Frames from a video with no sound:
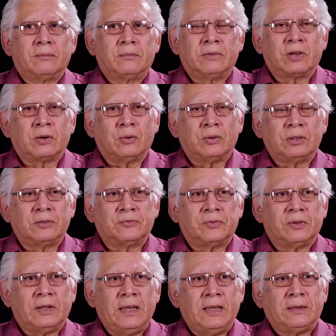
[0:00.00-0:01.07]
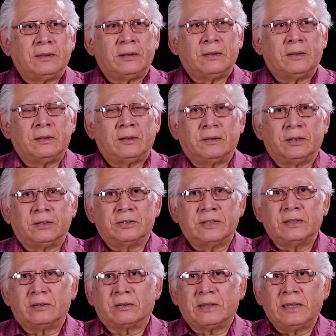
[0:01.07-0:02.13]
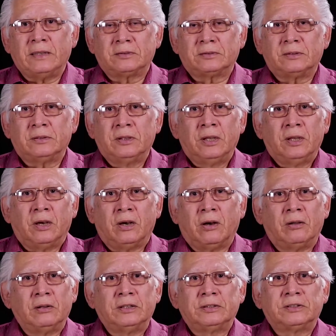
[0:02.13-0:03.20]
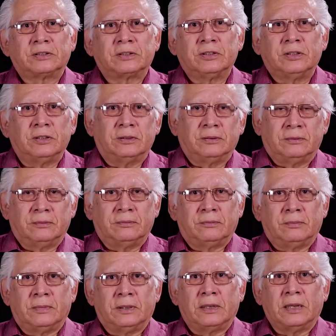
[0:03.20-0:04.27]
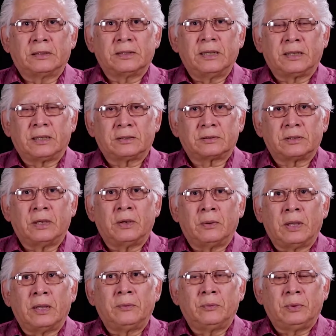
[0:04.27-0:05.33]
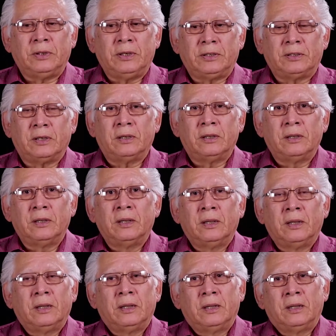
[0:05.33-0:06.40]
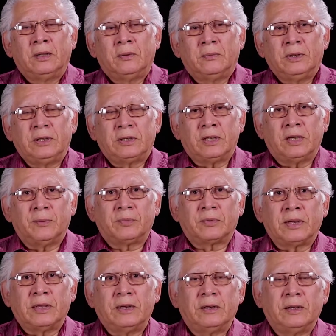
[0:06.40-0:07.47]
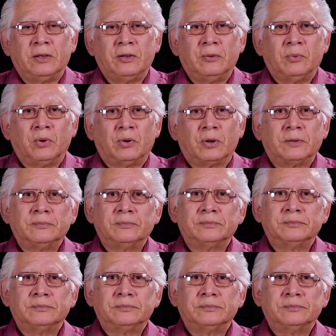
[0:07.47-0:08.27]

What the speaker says: recordings for that, the general counsel. All this is good, and I think we need to upgrade it and do more.